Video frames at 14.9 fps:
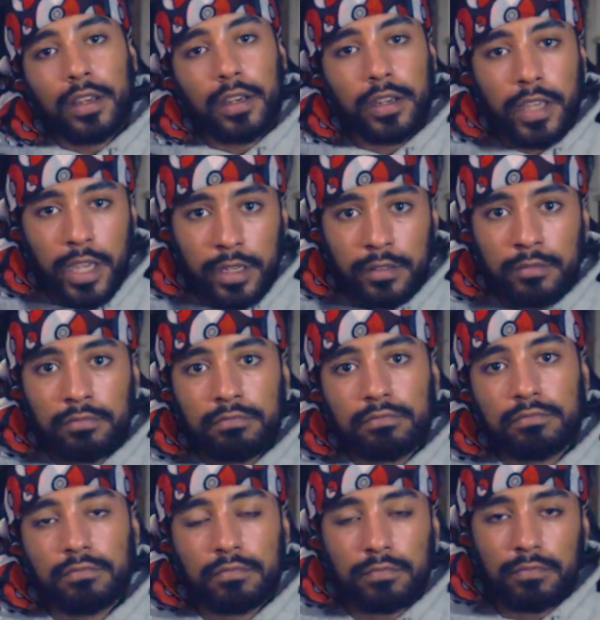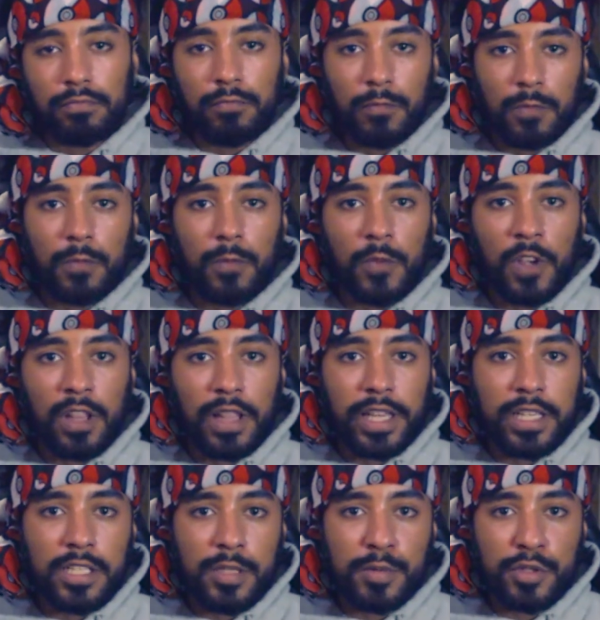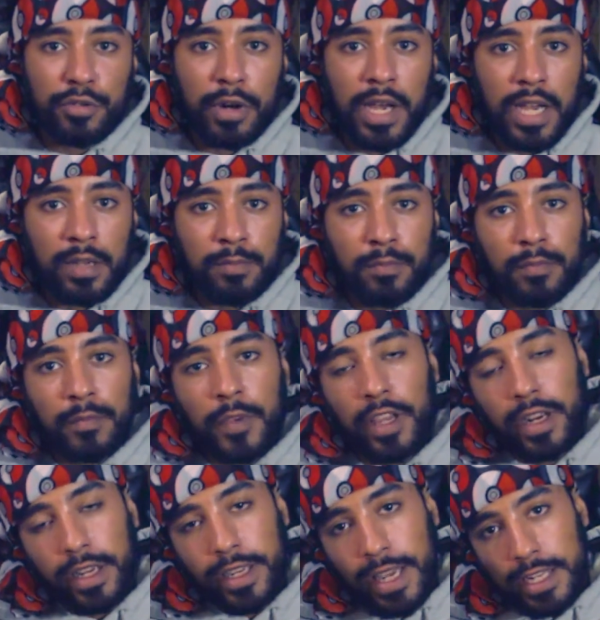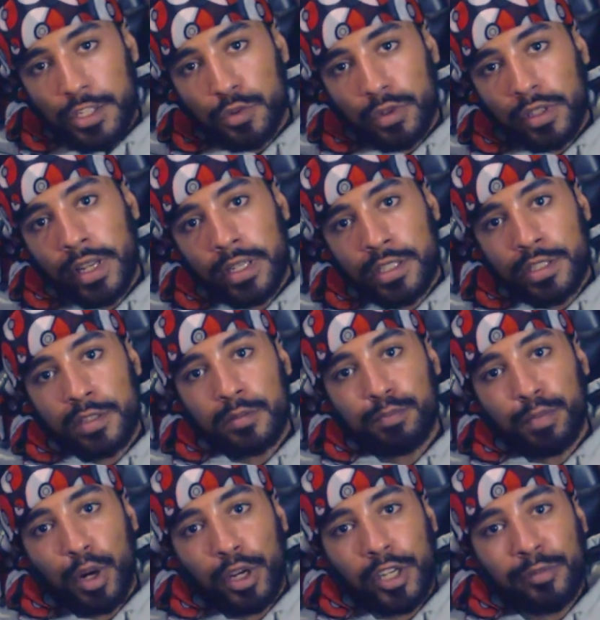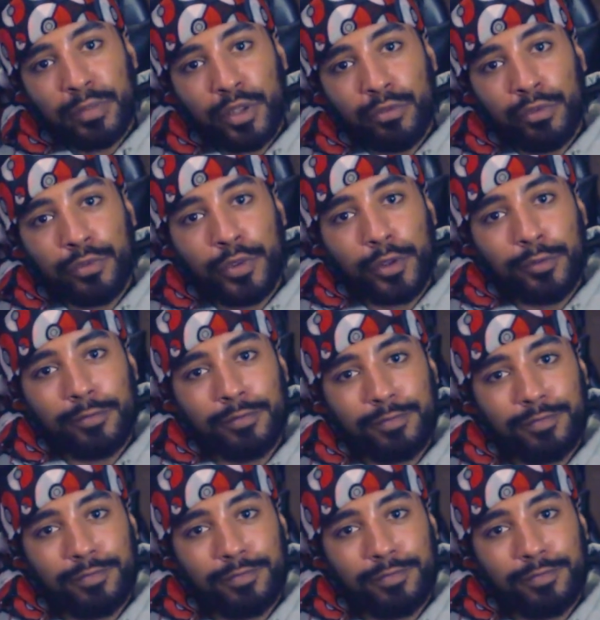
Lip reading: Again, like and subscribe, and I'll catch you in the next Bargain Bin review.